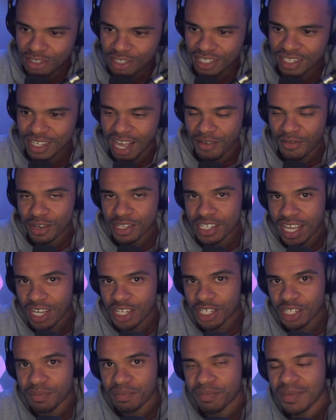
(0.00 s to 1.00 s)
interesting
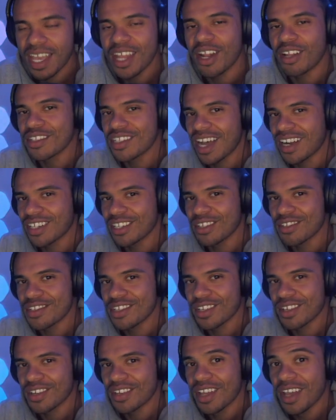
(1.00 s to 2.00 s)
conversation, and I'll talk to
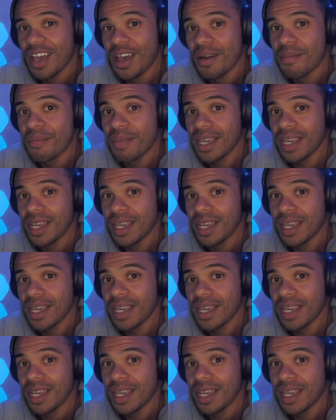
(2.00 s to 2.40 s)
you soon.